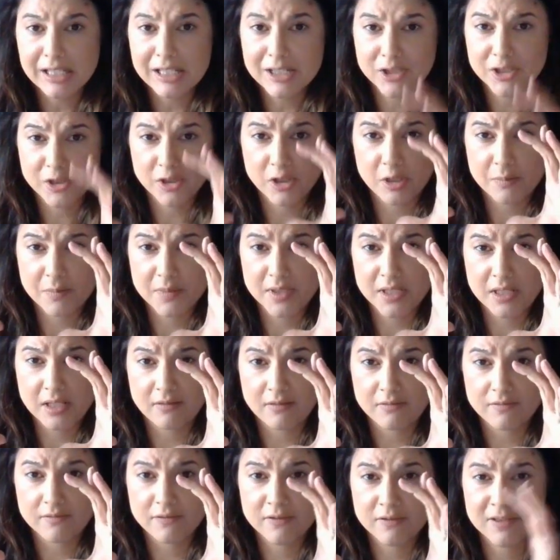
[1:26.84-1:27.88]
in terms
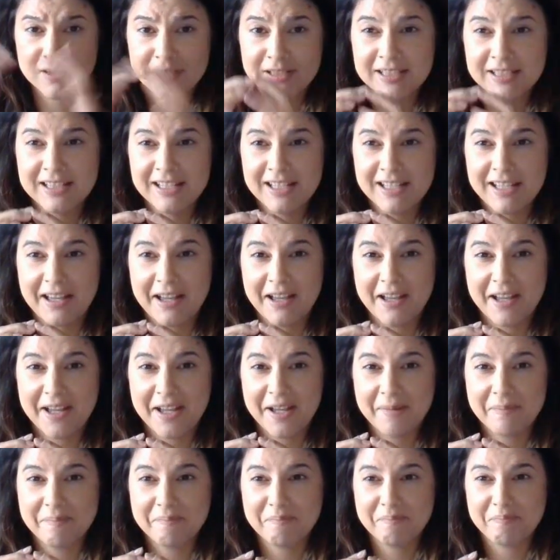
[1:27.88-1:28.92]
of
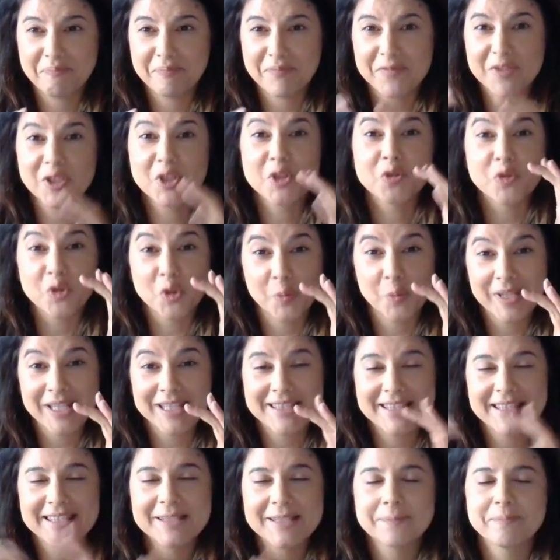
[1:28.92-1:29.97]
the
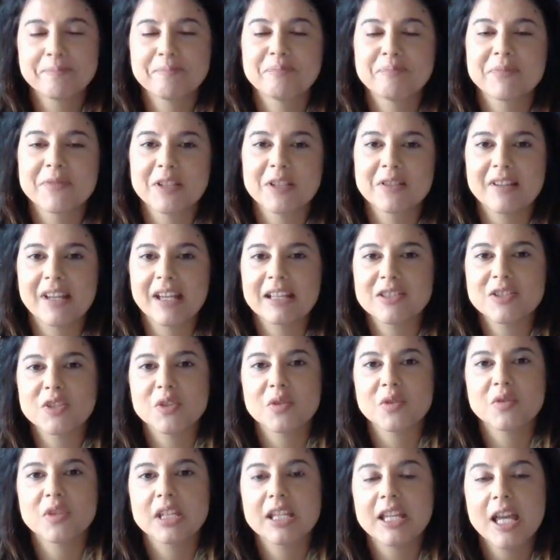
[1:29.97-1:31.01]
groupings. Okay,
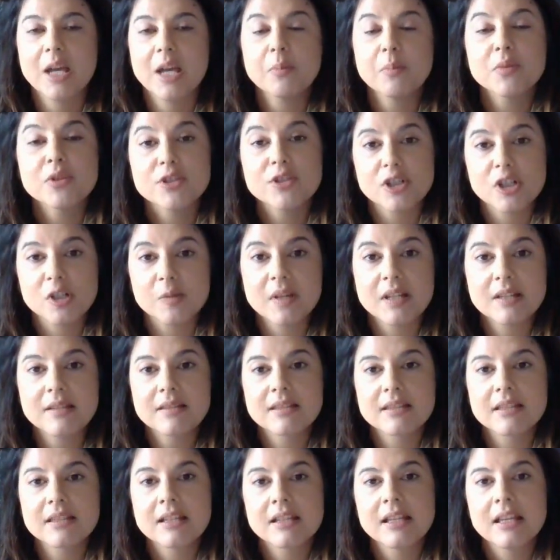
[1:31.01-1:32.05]
so the
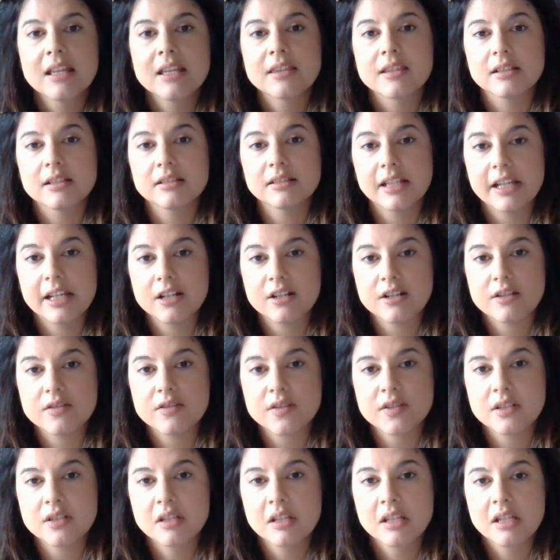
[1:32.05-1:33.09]
epidermis, the
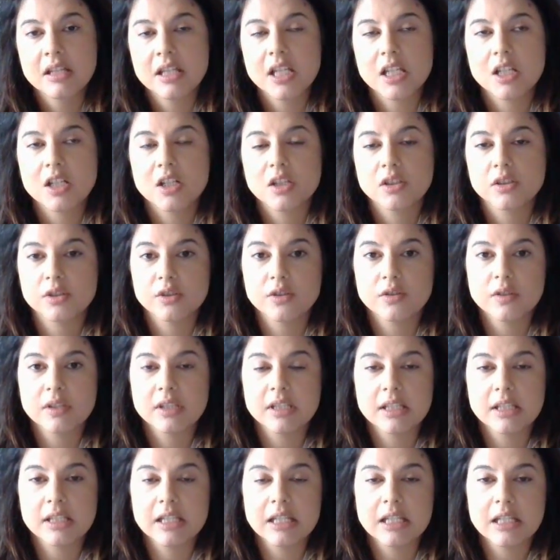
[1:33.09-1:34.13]
layers
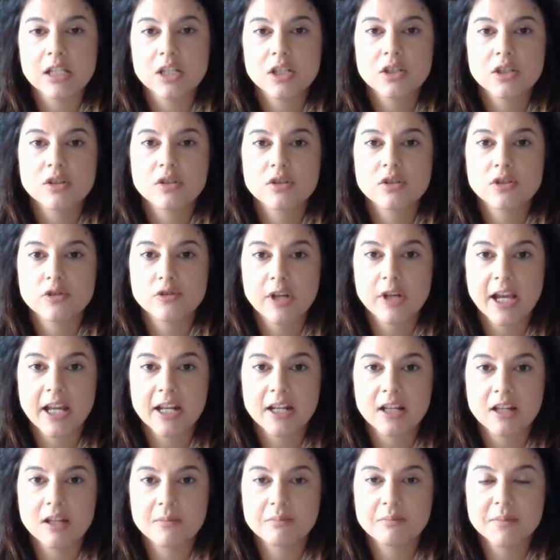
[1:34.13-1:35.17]
include the
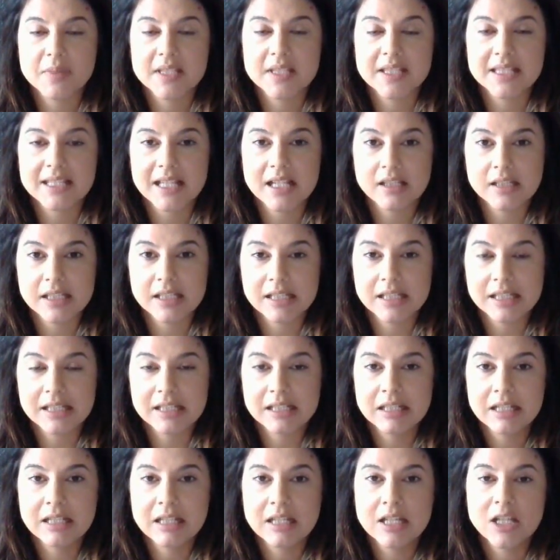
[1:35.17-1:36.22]
stratum
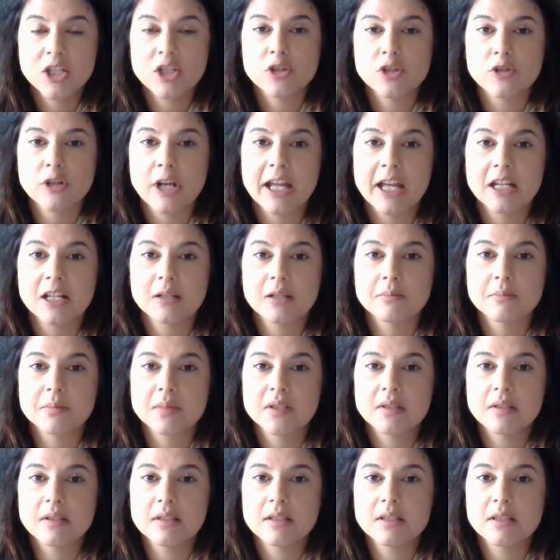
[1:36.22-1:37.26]
basale,
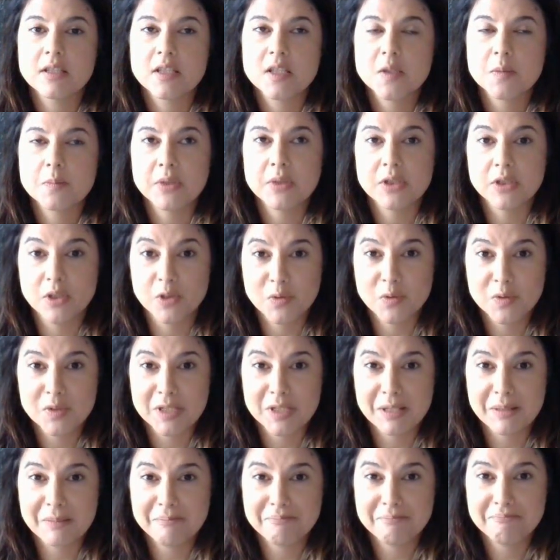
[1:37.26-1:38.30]
stratum
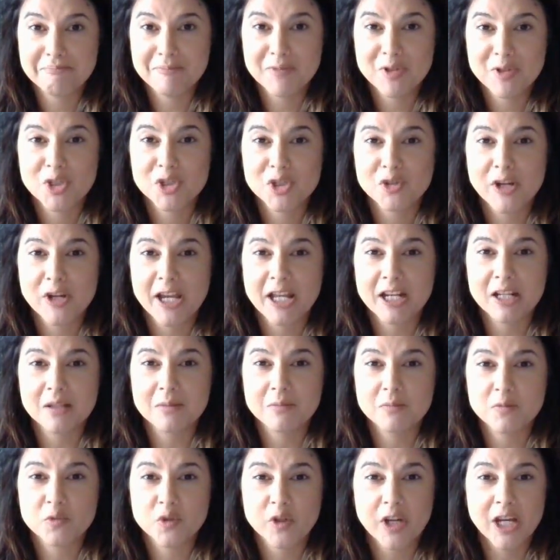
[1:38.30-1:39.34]
spinosum,
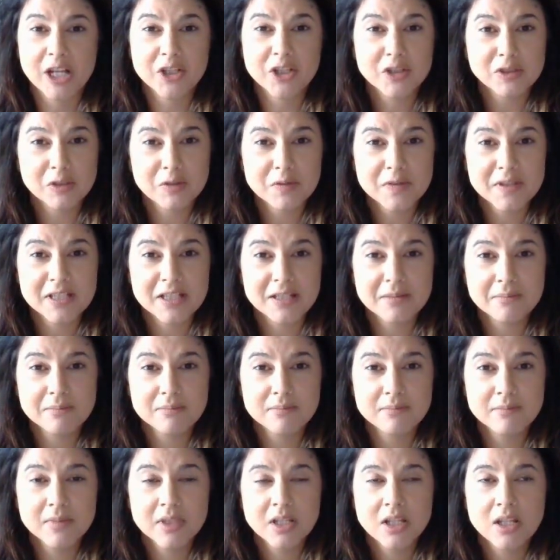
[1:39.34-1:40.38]
stratum
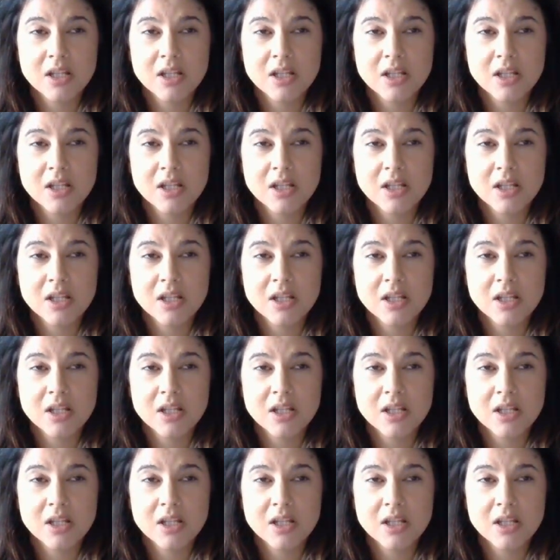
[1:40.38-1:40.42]
granulosum,